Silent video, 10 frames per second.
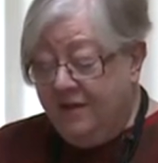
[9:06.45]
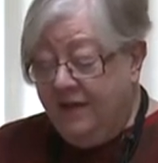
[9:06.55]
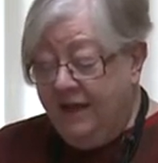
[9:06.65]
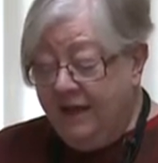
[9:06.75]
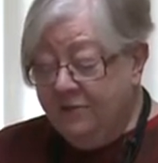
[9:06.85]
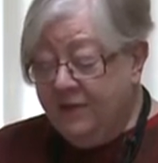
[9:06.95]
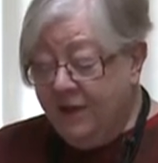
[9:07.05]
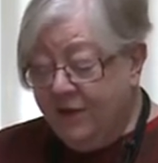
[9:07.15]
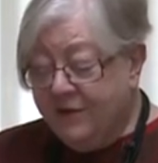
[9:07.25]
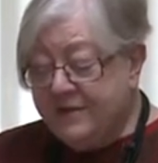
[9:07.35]
Henry
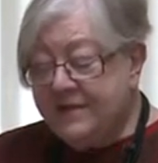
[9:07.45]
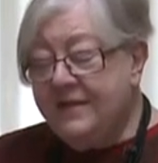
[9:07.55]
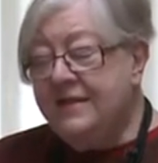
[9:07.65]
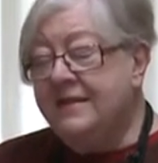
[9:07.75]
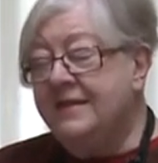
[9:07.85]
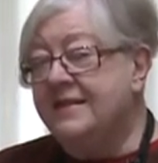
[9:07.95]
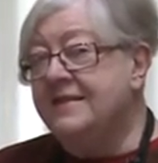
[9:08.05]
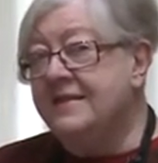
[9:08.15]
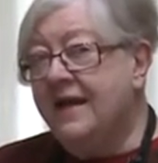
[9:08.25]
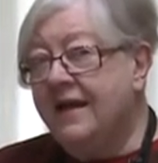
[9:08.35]
Larsen
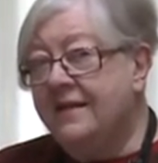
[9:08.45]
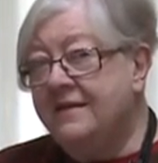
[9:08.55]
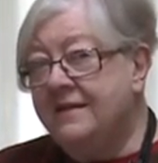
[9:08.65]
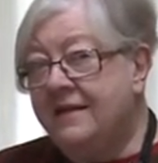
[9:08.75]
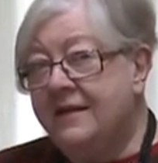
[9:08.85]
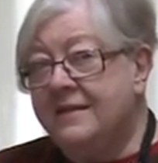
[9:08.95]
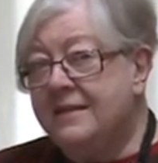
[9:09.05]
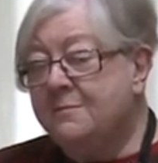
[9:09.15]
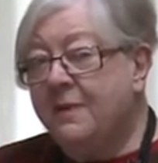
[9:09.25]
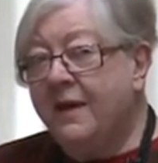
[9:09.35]
decided,
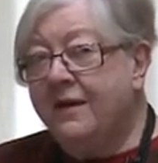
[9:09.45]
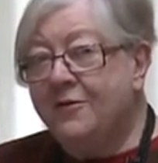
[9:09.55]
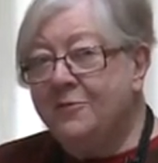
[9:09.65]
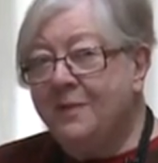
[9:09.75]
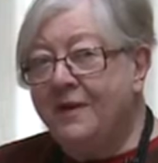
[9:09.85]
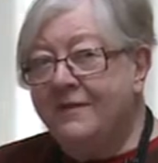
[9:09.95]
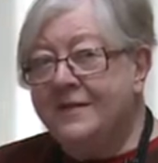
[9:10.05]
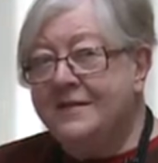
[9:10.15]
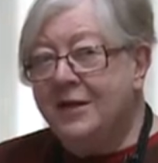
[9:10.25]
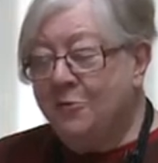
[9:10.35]
inspired by
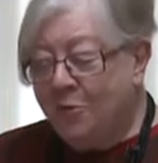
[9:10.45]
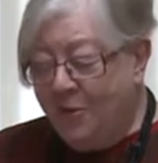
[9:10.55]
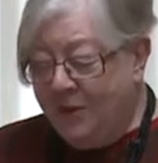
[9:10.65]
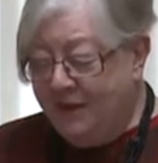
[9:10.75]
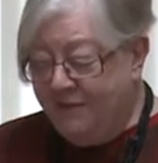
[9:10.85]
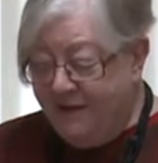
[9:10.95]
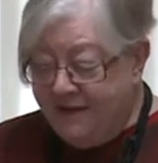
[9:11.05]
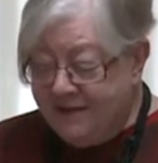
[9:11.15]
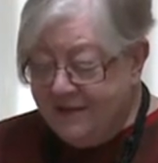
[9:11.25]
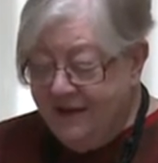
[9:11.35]
this heroic
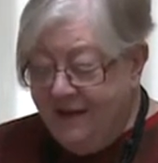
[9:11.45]
event,